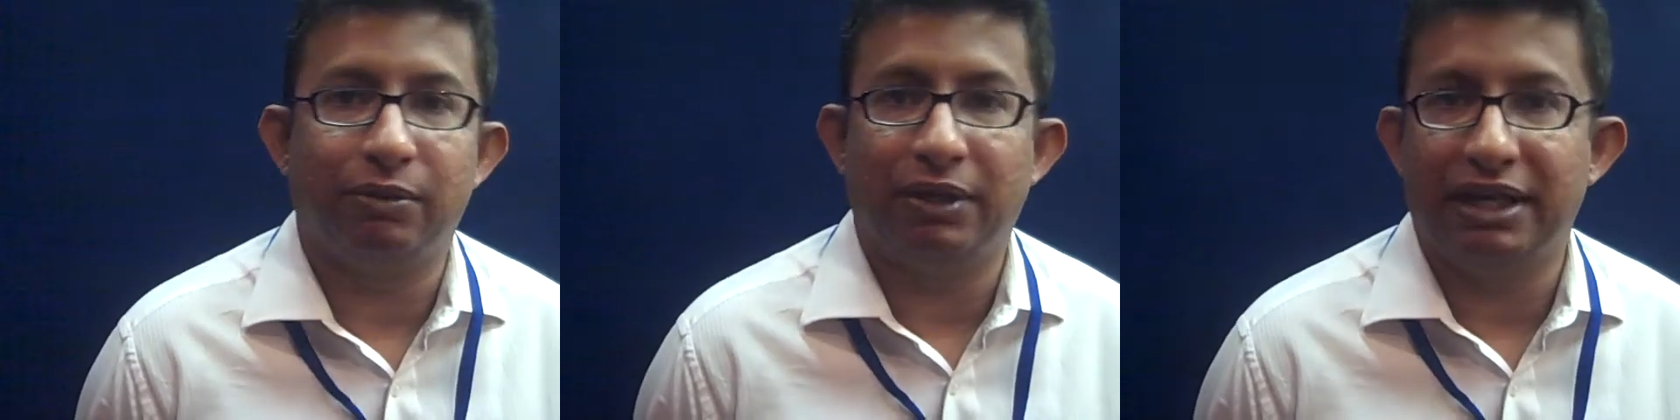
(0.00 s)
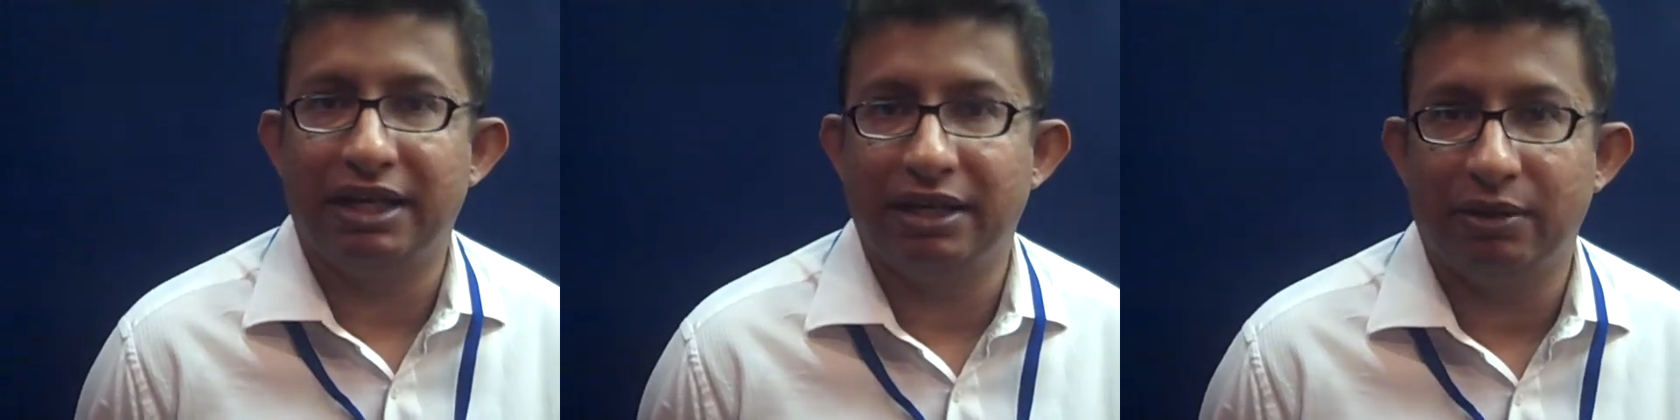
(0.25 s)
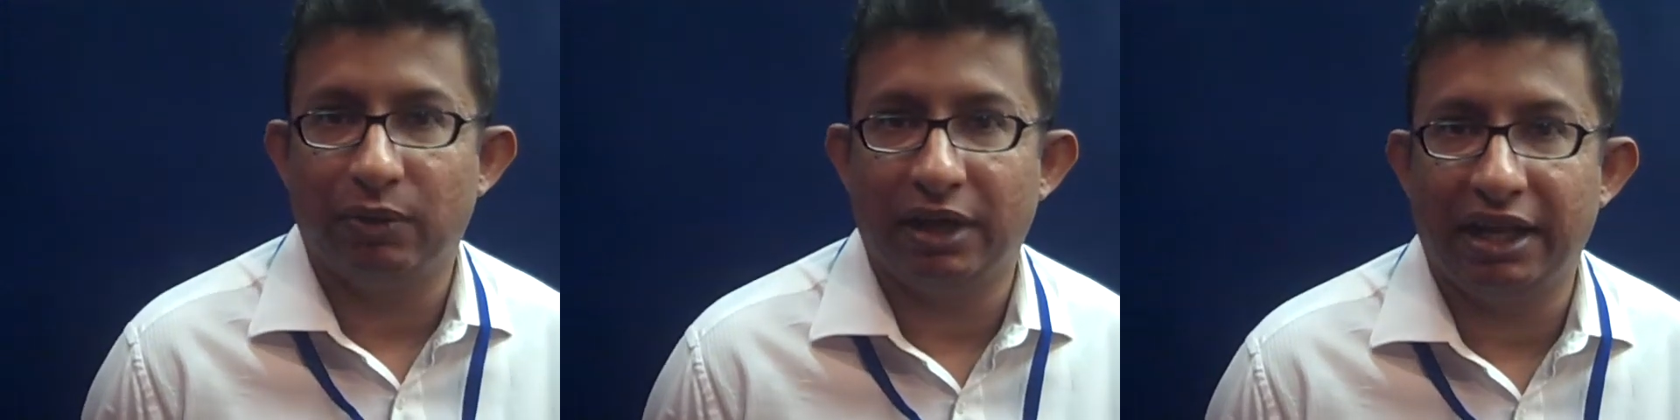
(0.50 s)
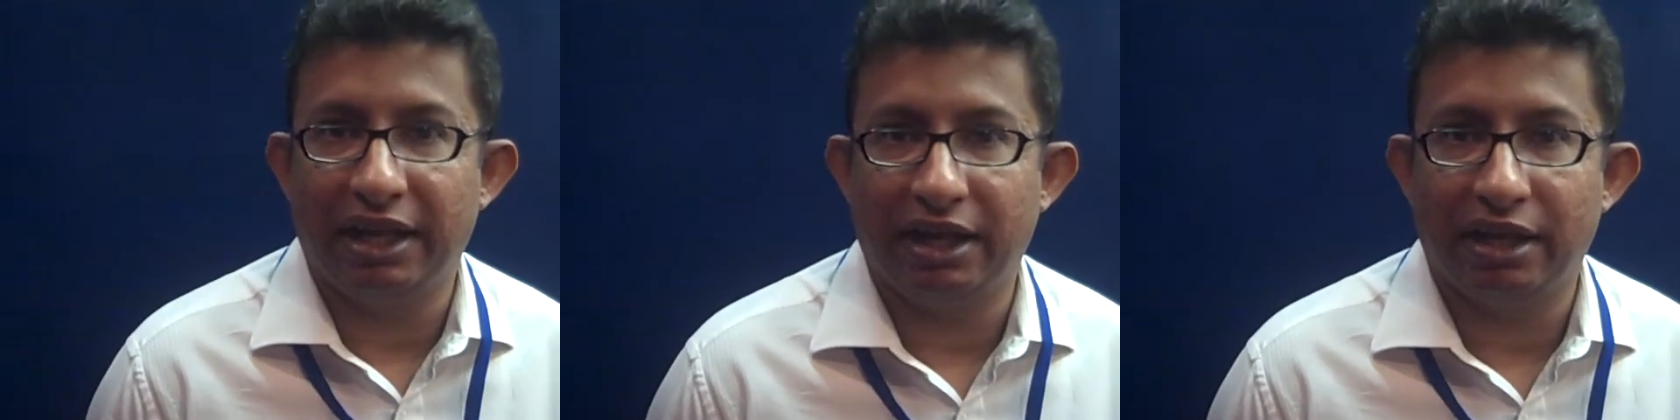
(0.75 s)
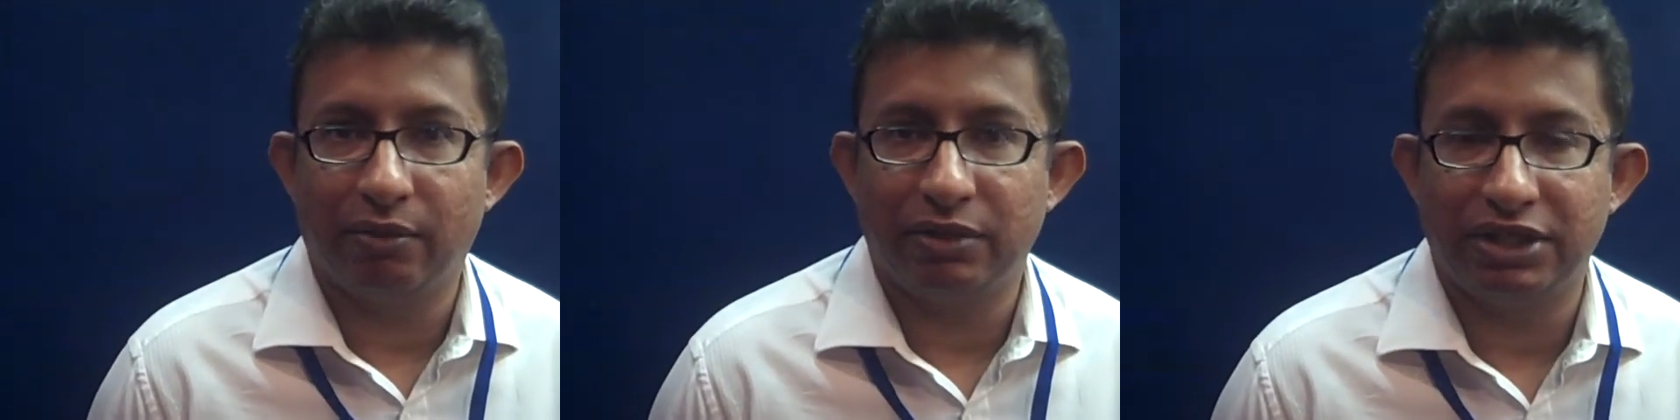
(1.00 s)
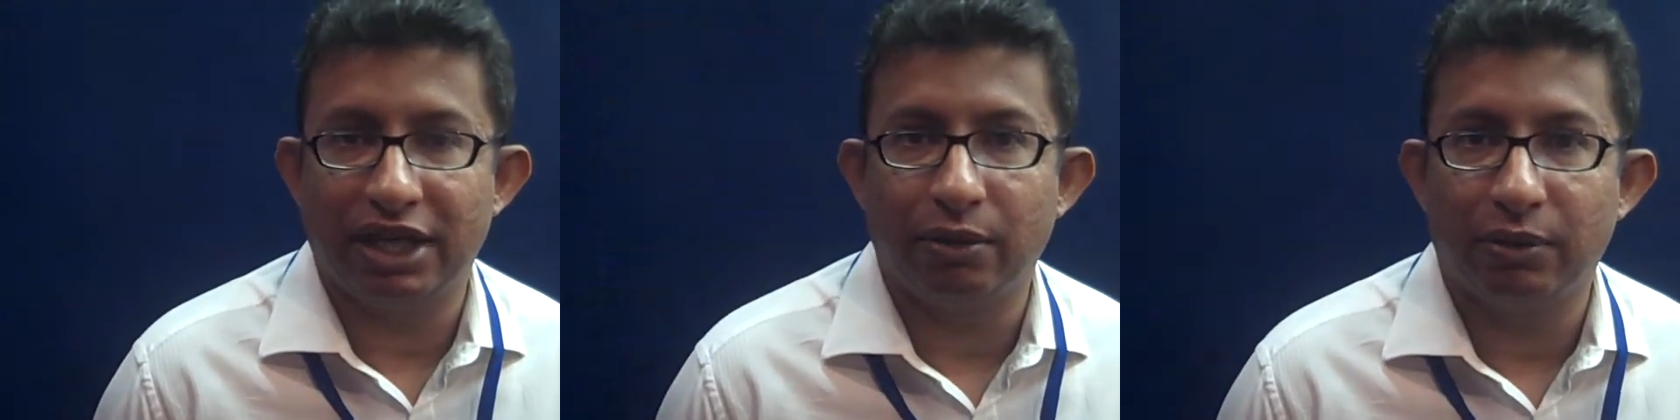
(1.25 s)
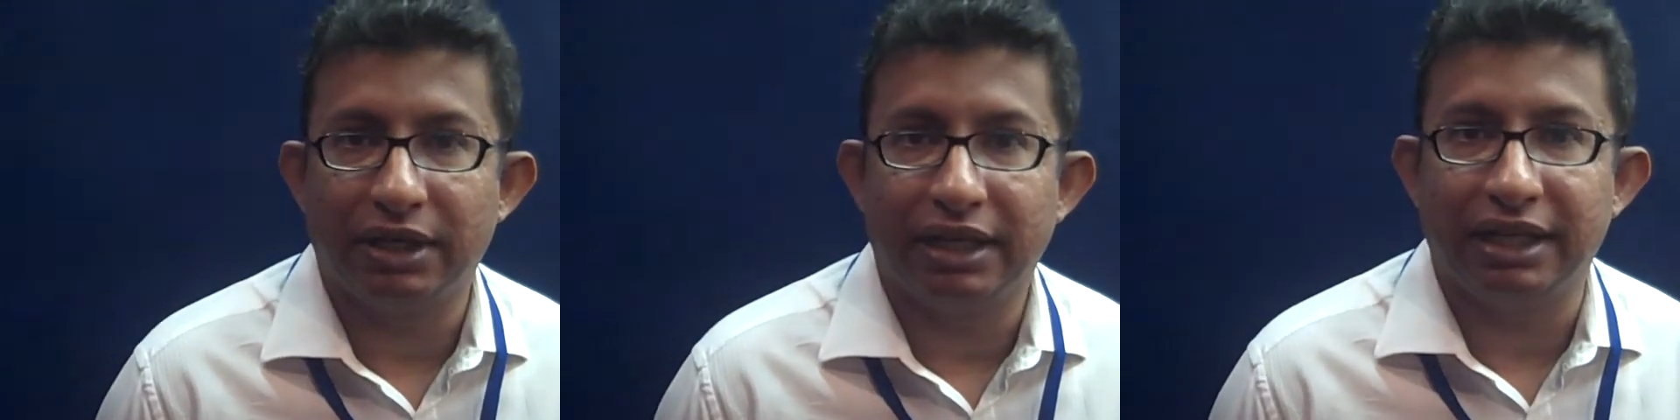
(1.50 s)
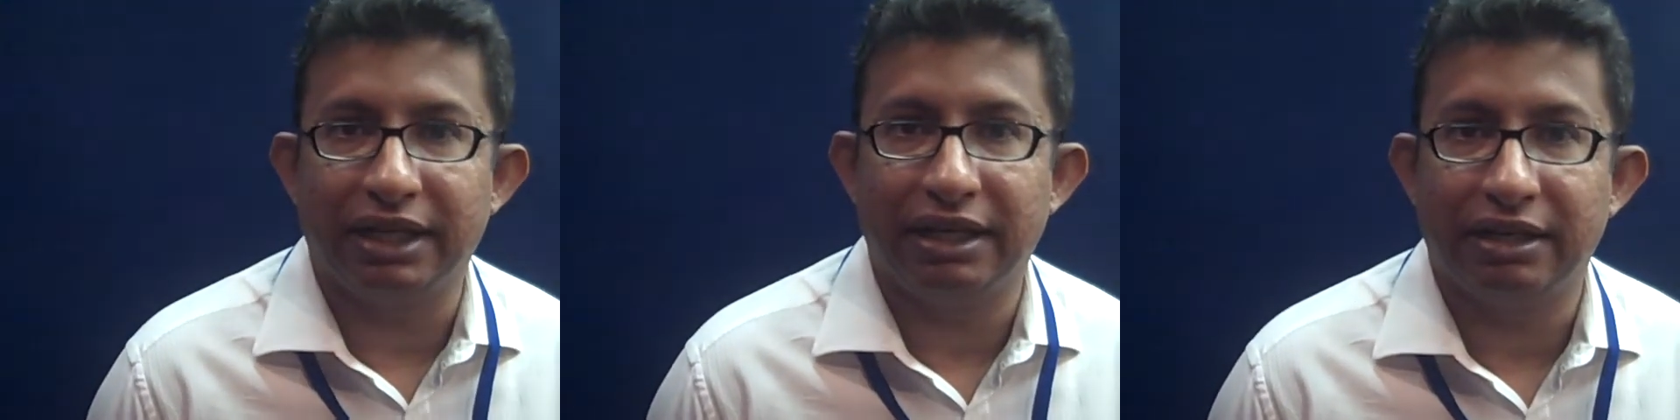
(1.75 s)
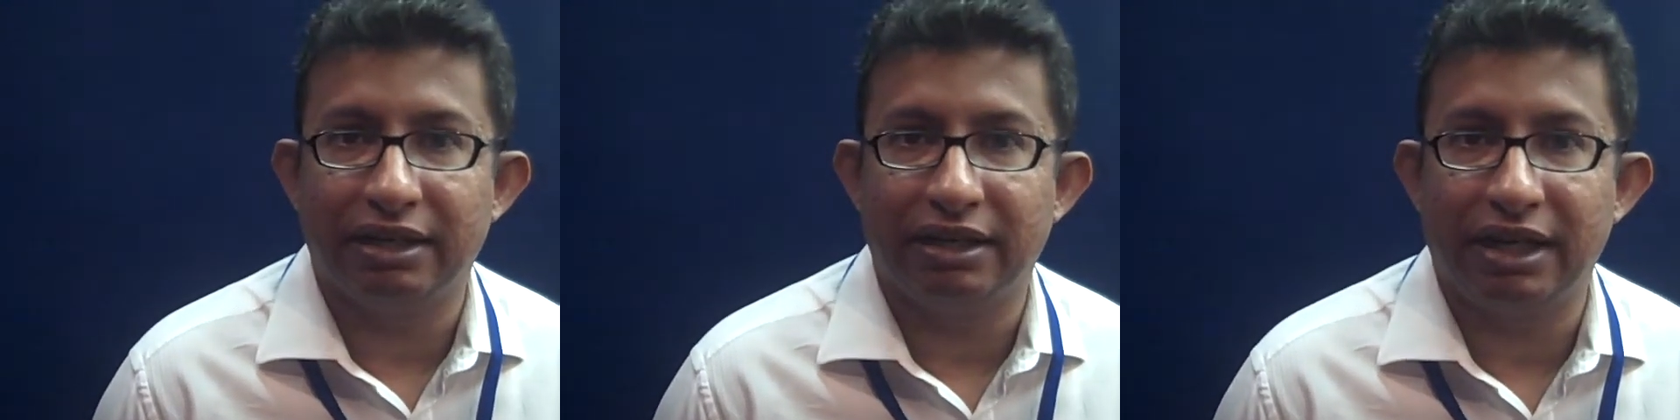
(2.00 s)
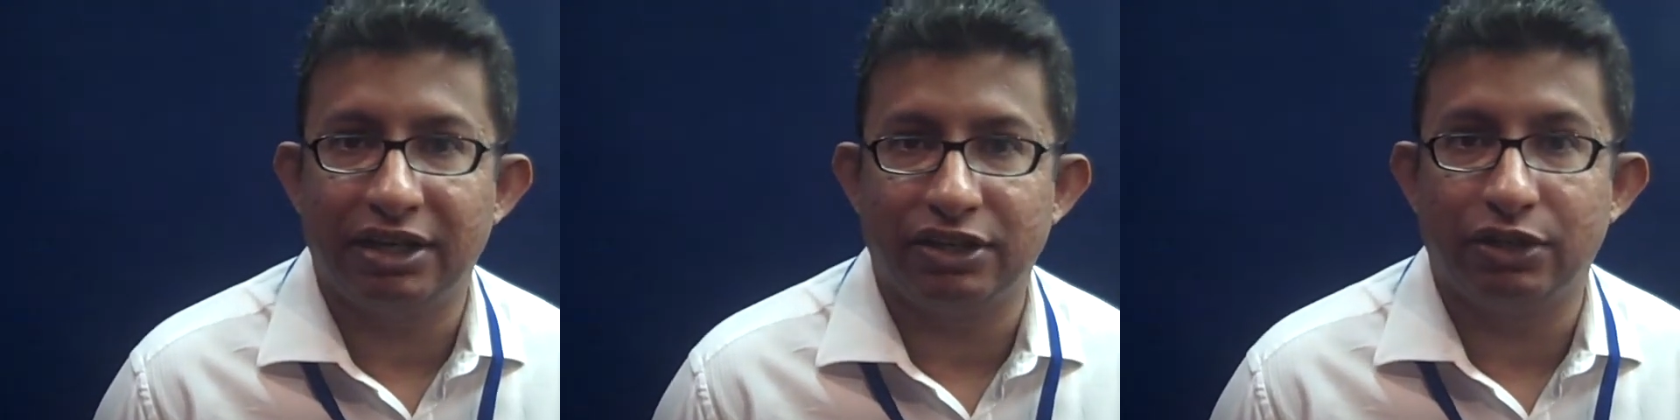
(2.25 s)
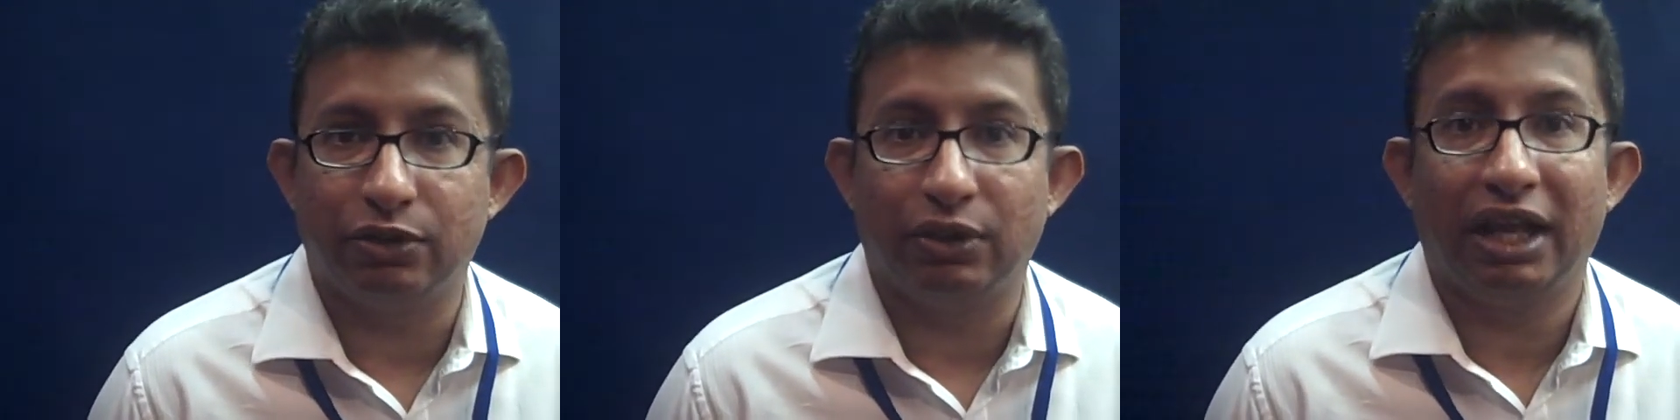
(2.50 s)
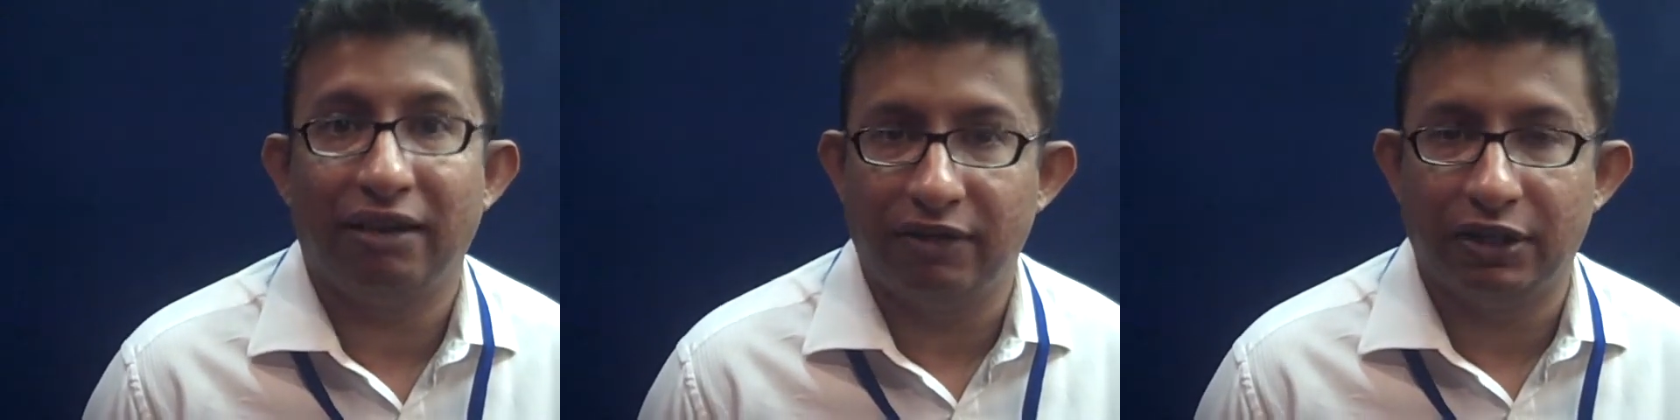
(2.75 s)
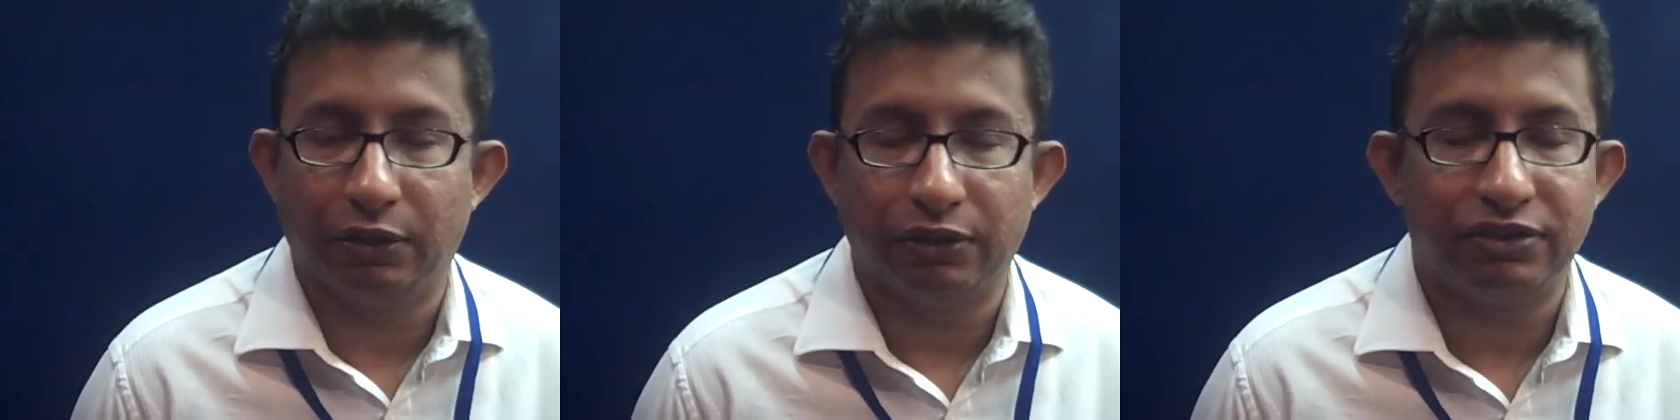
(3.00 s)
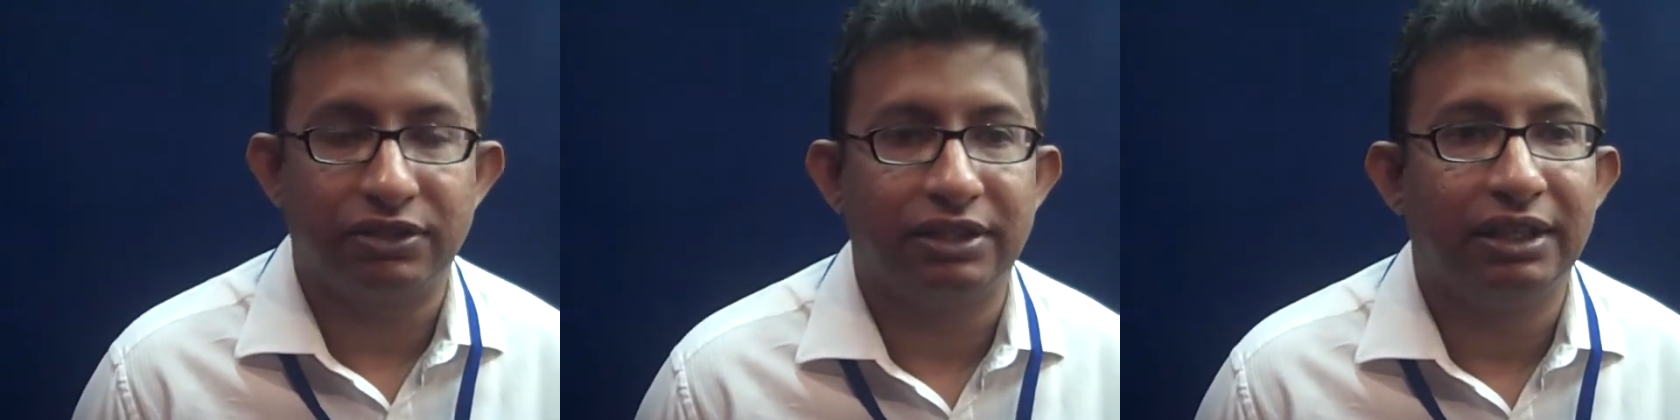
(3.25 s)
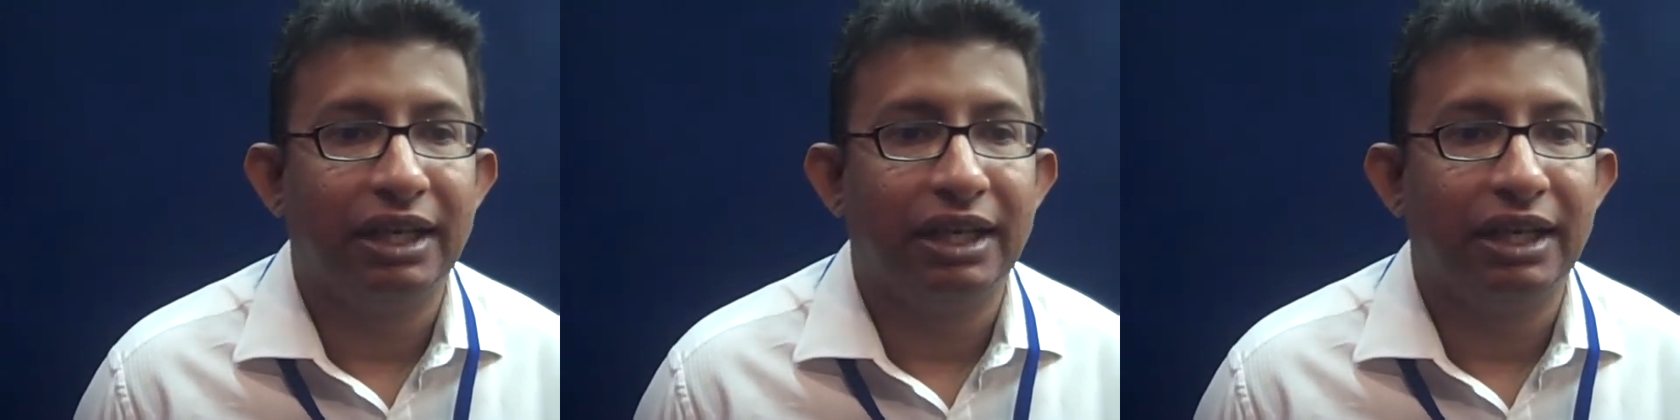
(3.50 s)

in one area which I work in relation to livelihoods,